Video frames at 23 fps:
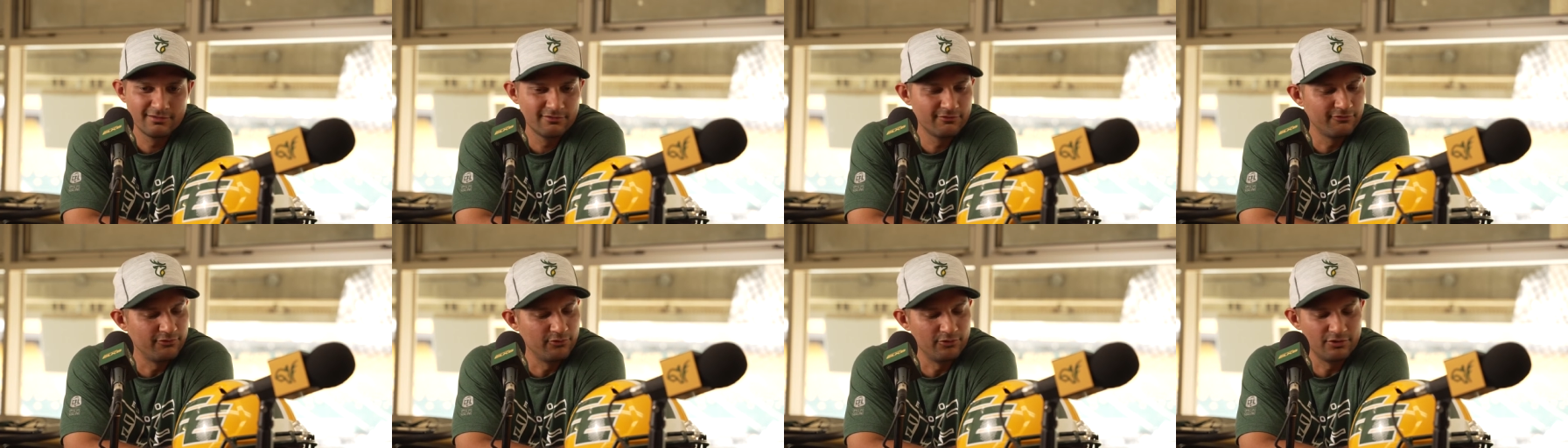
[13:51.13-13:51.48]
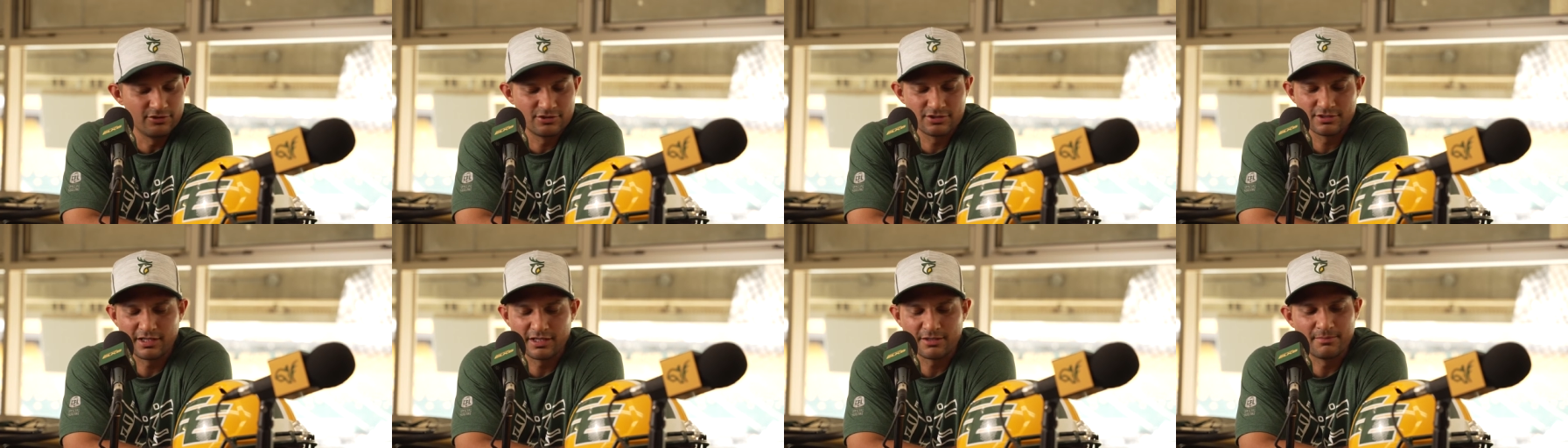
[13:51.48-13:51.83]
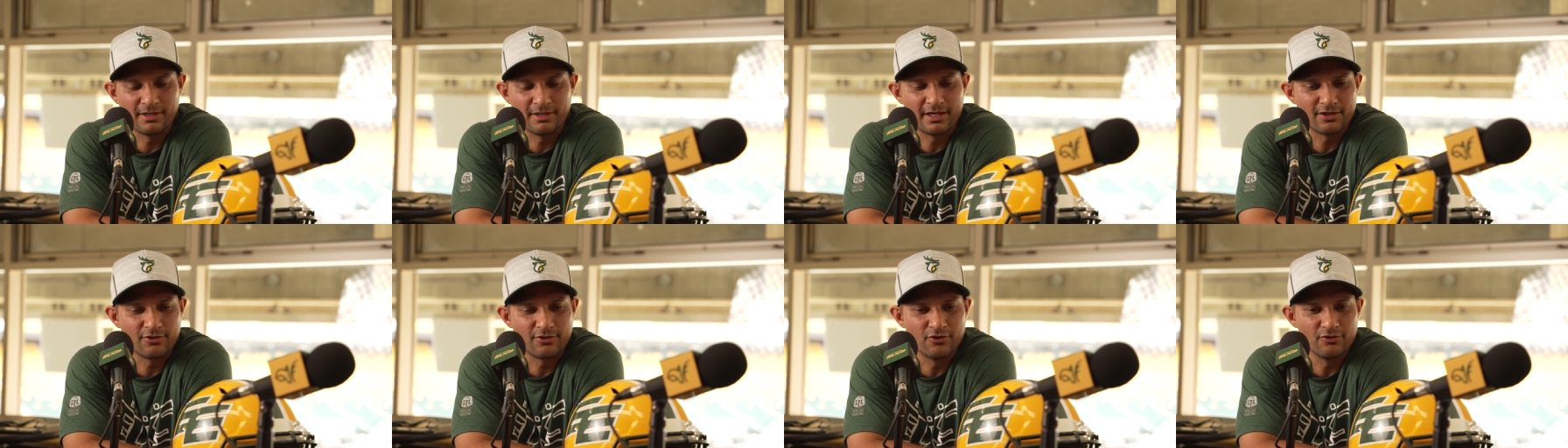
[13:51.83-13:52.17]
Food is just, like,
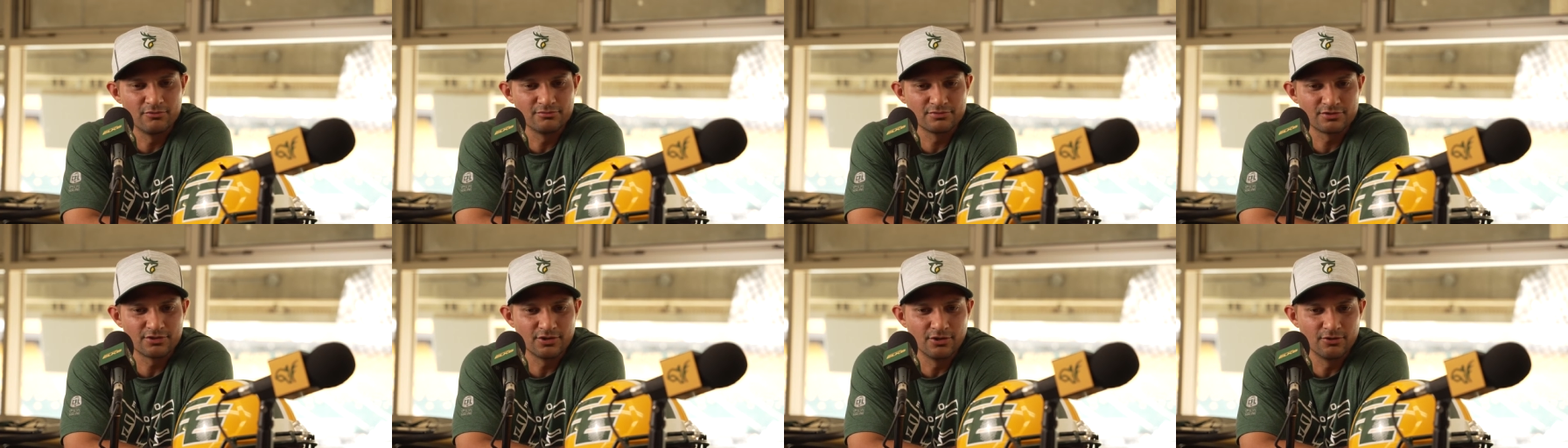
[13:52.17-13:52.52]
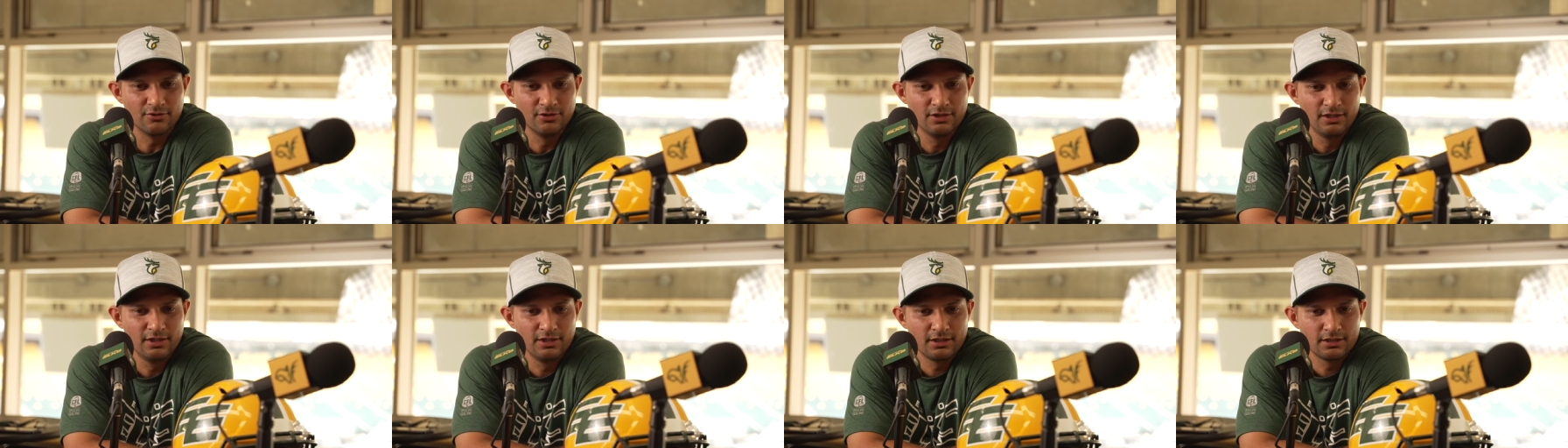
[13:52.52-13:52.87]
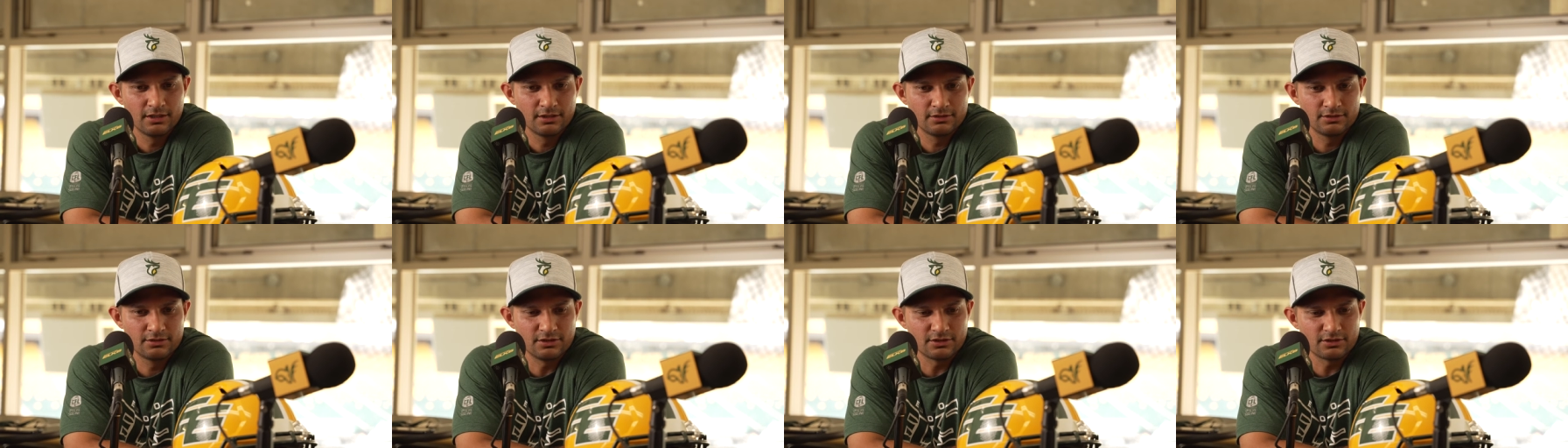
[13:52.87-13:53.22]
back home. So
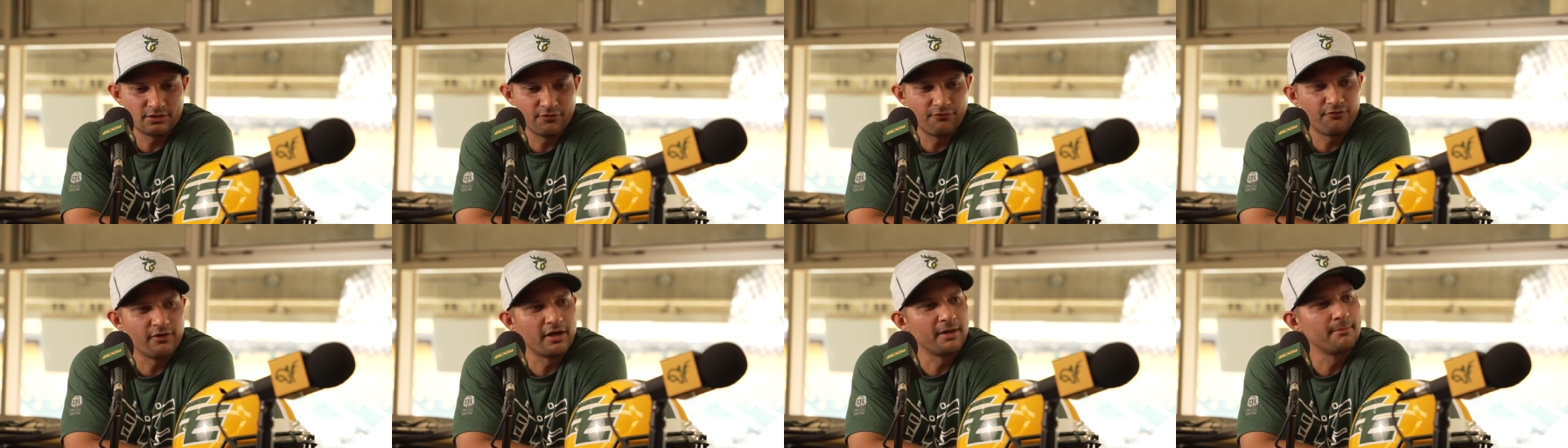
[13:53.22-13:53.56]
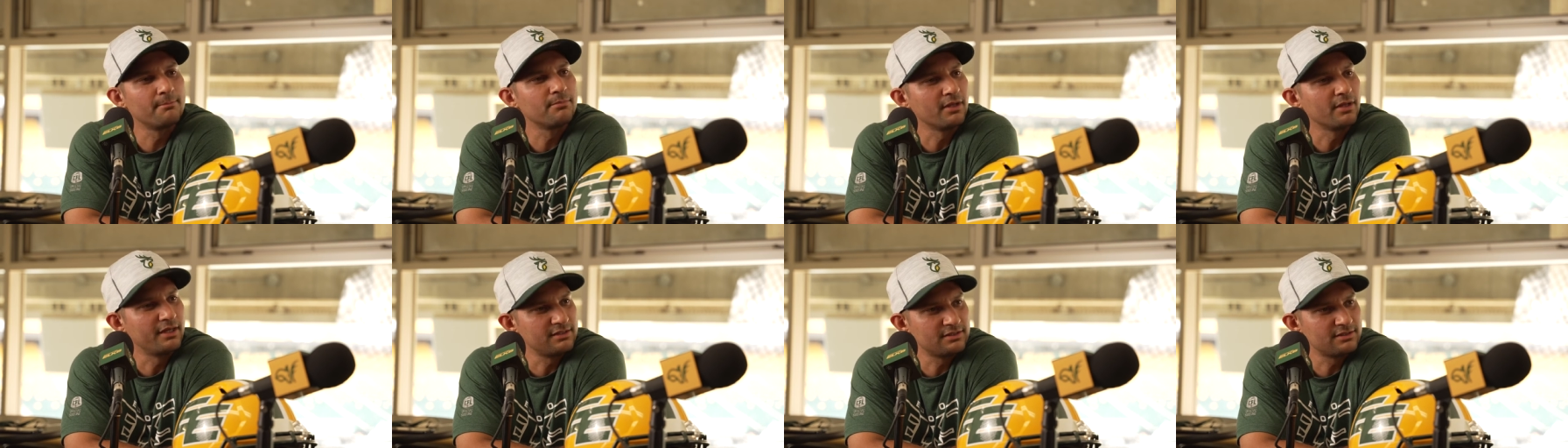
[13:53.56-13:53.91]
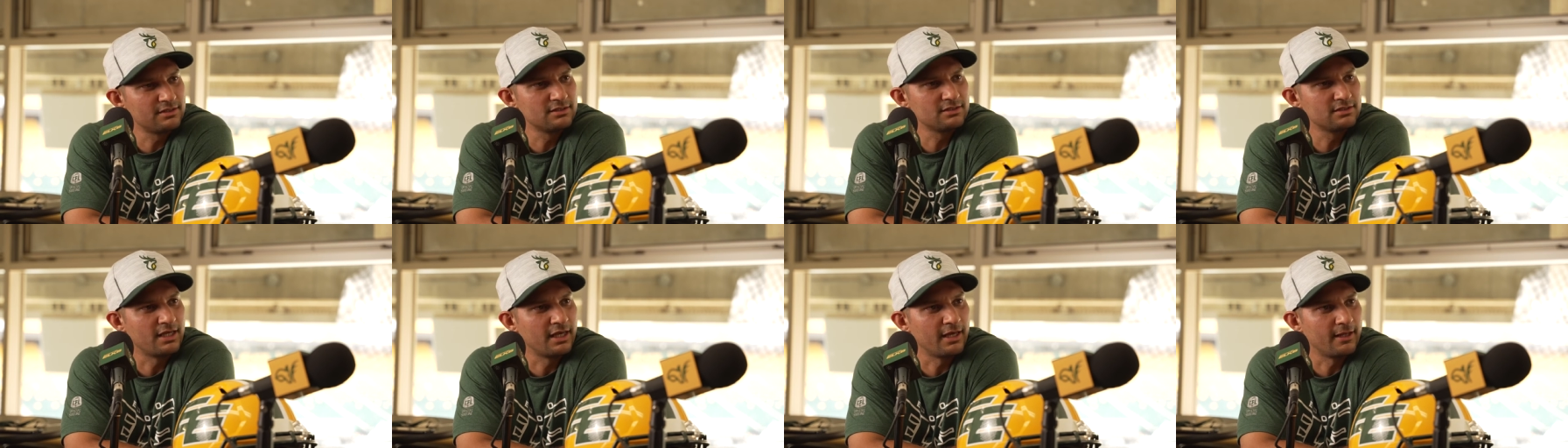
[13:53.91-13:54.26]
just to find
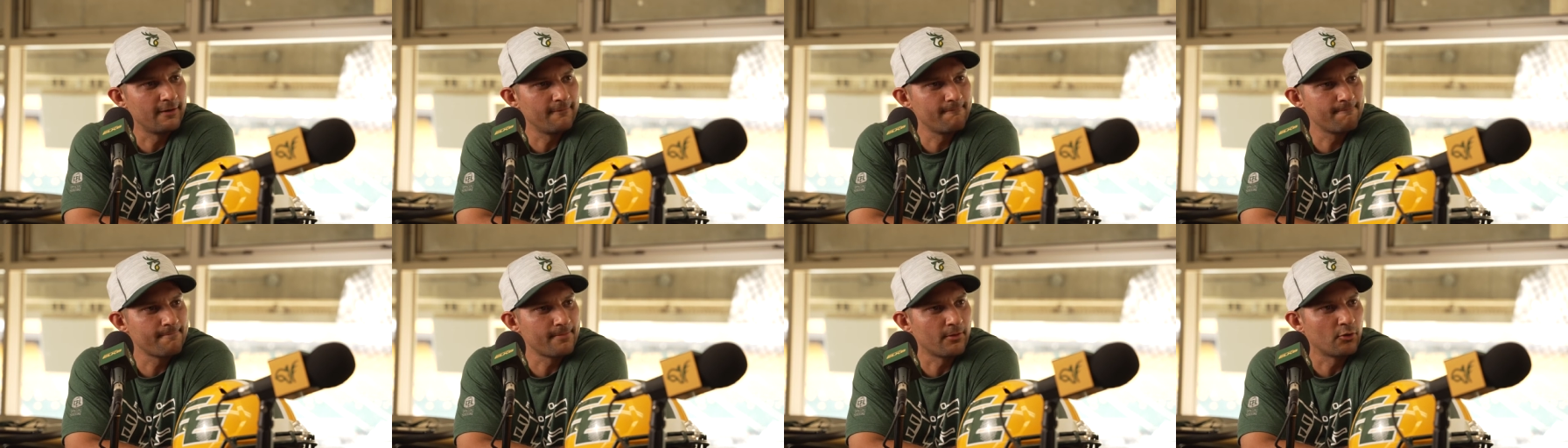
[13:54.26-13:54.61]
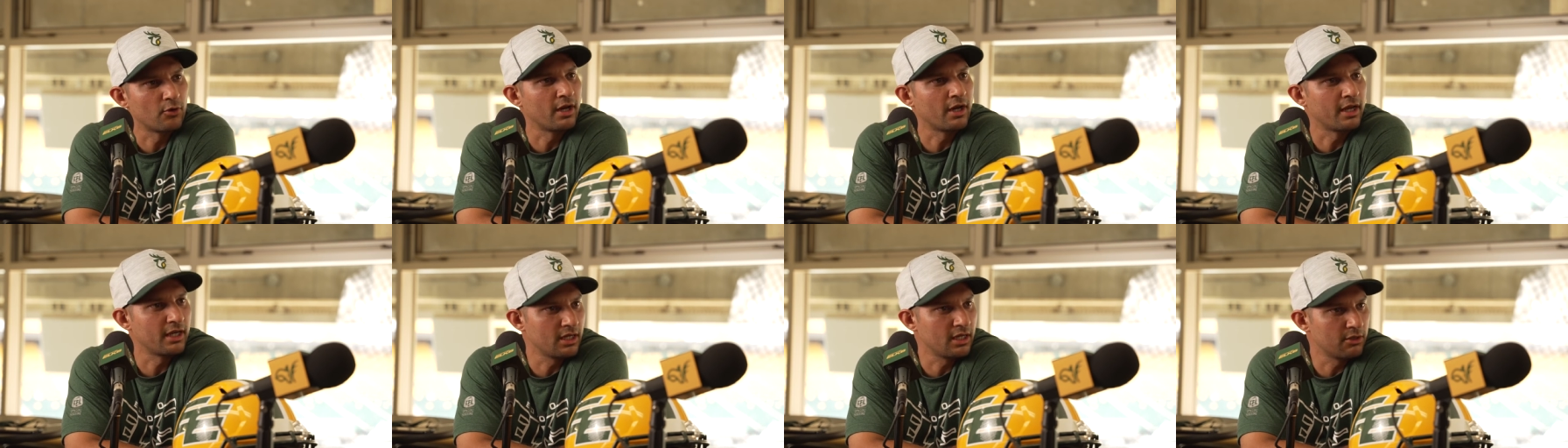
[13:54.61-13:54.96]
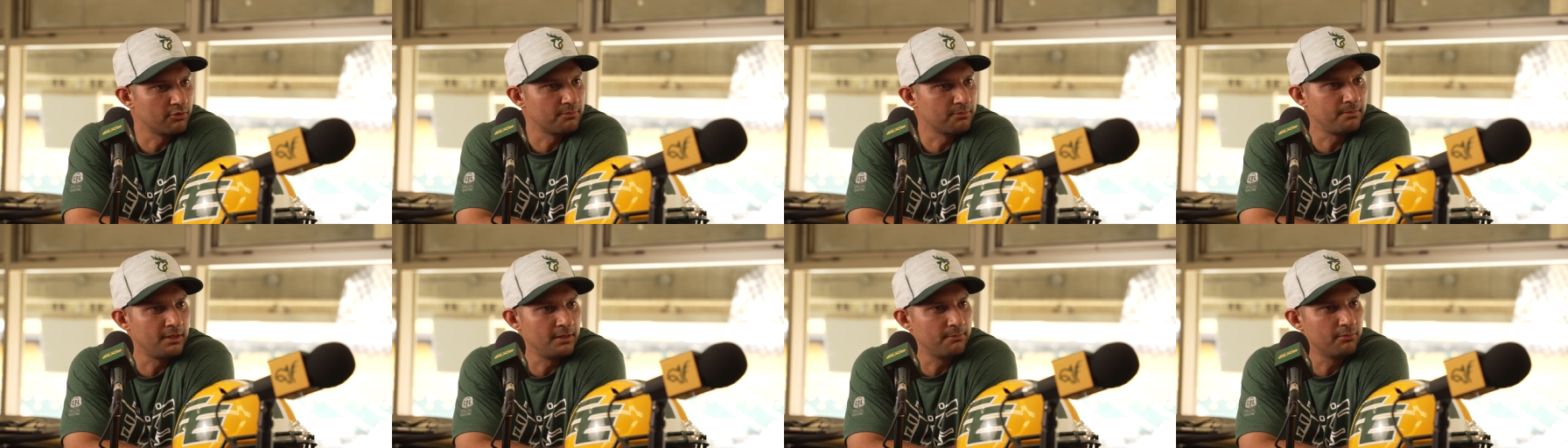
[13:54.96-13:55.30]
places that or hang out
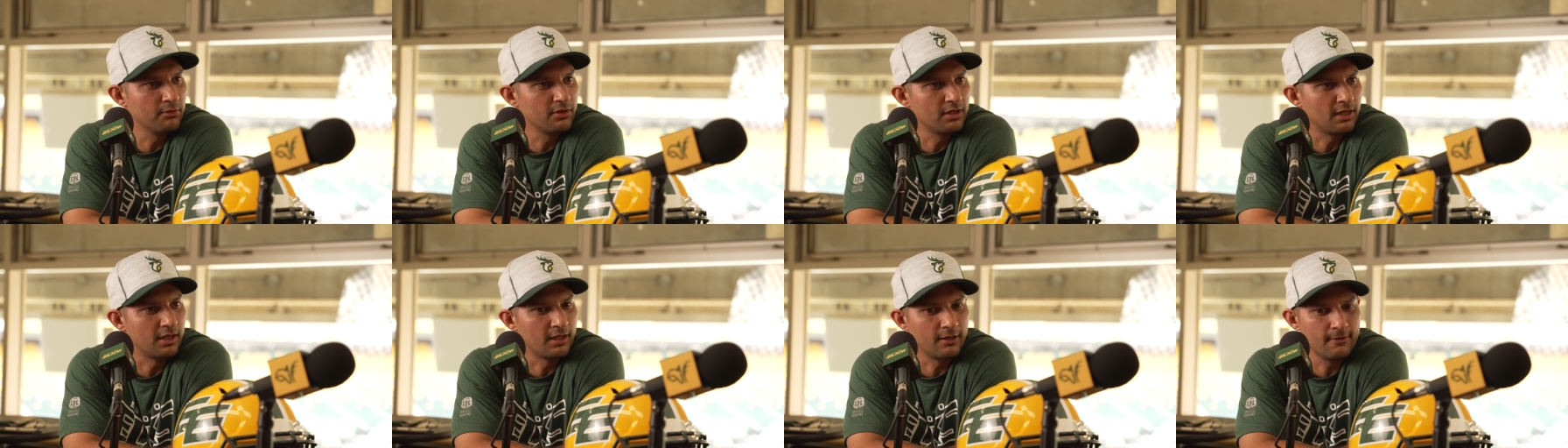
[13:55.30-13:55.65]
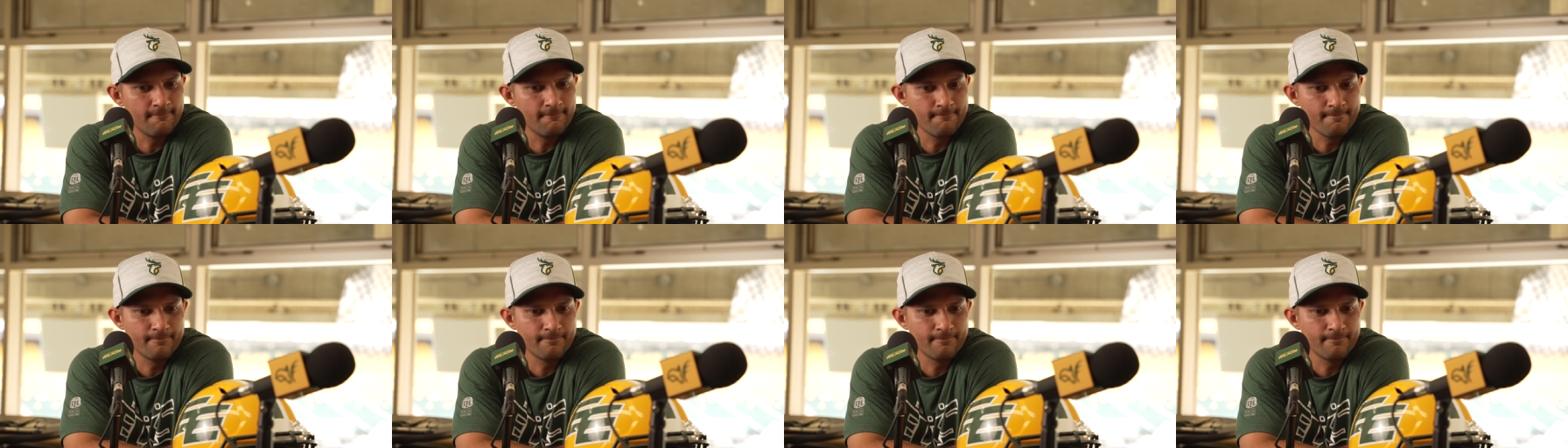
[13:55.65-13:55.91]
with people that